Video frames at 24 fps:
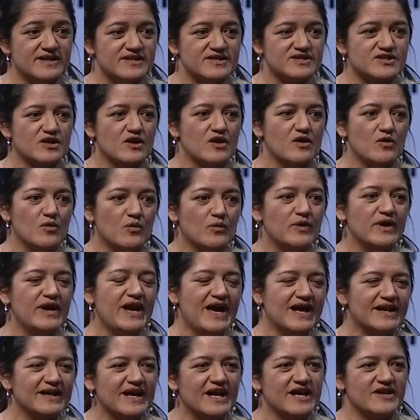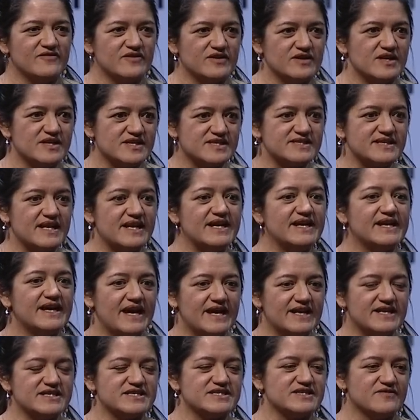So we had kind of a steady
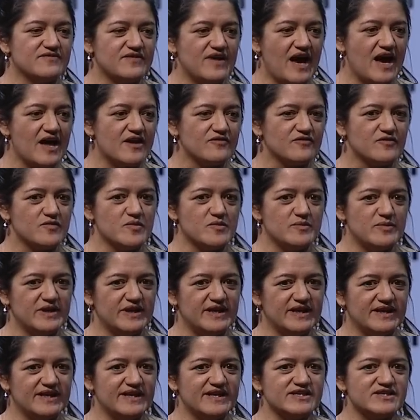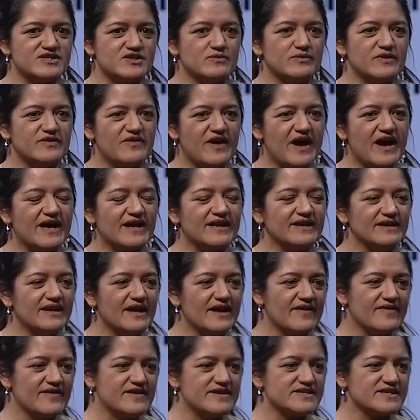cadence of that from the beginning. So we've had a
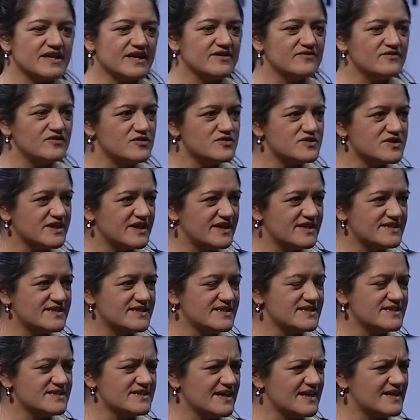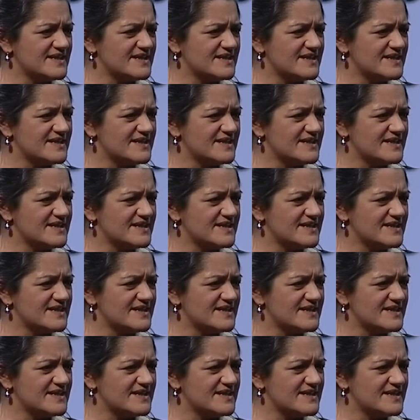lot of these kind of use cases.